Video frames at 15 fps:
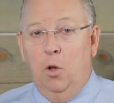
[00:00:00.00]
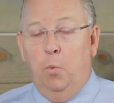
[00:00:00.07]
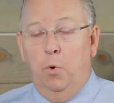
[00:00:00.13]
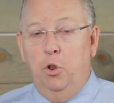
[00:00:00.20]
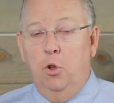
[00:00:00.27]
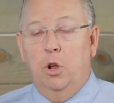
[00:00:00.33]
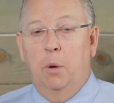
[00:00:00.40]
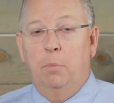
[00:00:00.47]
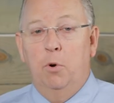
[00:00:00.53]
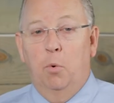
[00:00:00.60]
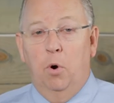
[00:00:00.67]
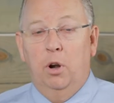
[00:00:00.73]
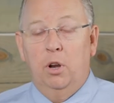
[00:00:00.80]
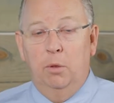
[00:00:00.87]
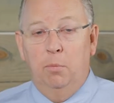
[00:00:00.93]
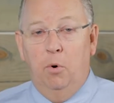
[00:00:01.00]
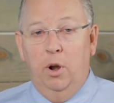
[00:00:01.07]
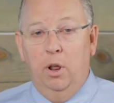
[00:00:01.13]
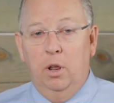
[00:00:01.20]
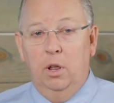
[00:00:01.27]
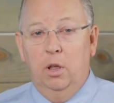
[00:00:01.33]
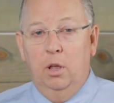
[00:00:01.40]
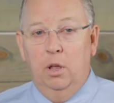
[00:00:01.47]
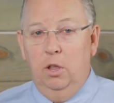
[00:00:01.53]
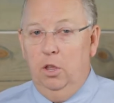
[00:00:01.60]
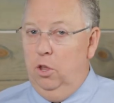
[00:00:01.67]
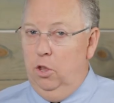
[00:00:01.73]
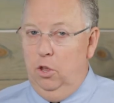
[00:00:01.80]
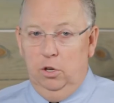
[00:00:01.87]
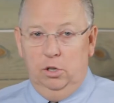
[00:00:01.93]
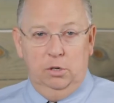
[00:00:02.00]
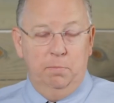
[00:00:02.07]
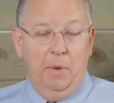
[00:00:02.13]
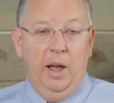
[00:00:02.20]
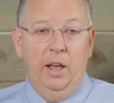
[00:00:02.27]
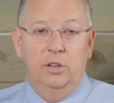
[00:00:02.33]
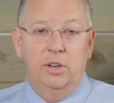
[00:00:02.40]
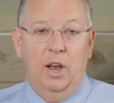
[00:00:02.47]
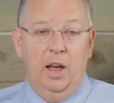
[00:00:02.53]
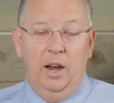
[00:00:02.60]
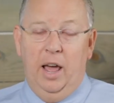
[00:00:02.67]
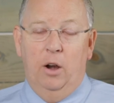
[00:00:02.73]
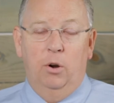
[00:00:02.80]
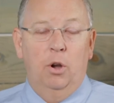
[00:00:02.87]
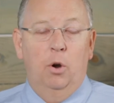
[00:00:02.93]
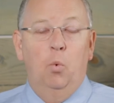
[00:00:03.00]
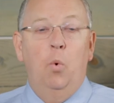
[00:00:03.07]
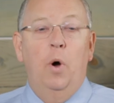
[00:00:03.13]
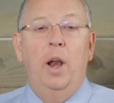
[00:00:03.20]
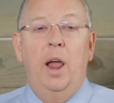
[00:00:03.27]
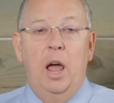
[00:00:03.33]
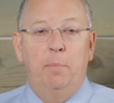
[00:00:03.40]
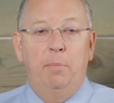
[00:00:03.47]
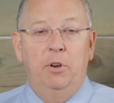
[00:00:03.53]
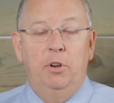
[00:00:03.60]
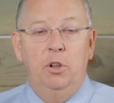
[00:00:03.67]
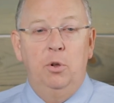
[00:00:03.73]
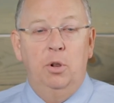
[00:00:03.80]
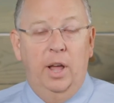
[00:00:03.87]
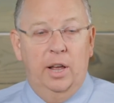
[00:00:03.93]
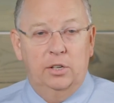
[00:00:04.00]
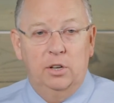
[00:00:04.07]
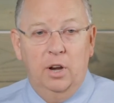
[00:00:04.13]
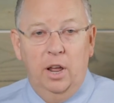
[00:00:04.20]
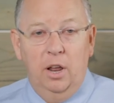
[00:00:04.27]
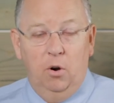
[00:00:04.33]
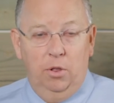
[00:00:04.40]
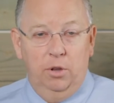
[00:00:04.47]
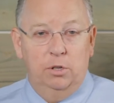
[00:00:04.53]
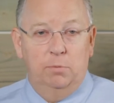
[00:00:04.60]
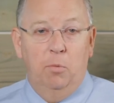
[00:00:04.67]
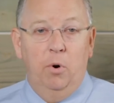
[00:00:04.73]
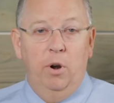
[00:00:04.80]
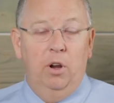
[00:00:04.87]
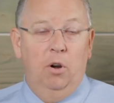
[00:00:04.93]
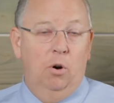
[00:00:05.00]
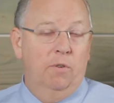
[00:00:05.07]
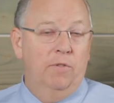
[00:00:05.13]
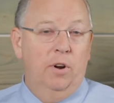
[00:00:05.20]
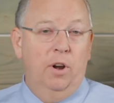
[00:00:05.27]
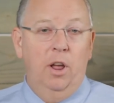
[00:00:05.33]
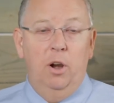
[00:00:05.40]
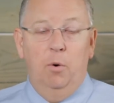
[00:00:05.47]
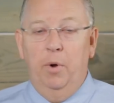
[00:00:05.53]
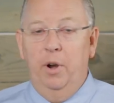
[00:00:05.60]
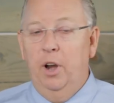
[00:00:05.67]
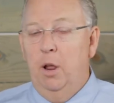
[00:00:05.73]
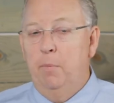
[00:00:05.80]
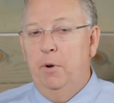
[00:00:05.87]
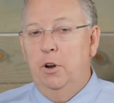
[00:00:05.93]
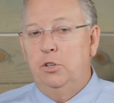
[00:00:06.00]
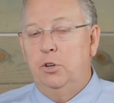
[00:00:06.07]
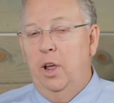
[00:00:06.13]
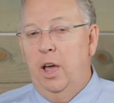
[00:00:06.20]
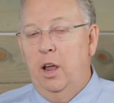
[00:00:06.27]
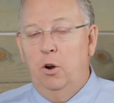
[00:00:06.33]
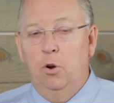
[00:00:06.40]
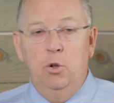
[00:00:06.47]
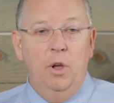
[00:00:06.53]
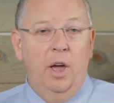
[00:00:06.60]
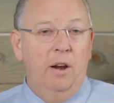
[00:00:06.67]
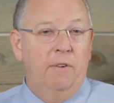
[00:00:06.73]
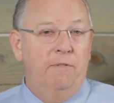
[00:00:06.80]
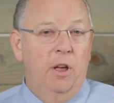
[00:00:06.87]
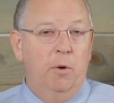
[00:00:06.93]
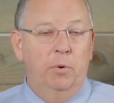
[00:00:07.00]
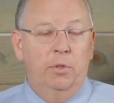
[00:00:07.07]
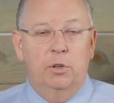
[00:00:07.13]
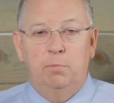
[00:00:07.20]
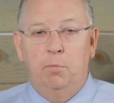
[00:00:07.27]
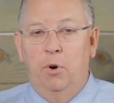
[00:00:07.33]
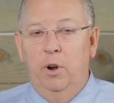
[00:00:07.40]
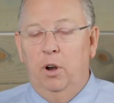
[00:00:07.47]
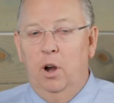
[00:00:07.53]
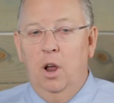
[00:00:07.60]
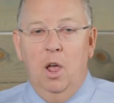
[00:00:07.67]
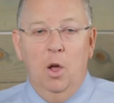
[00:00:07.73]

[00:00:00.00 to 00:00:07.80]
When you come to work in the morning, smiles on. I don't care what happened to you last night or this morning or overnight or what nightmares you had or who you had a fight with this morning or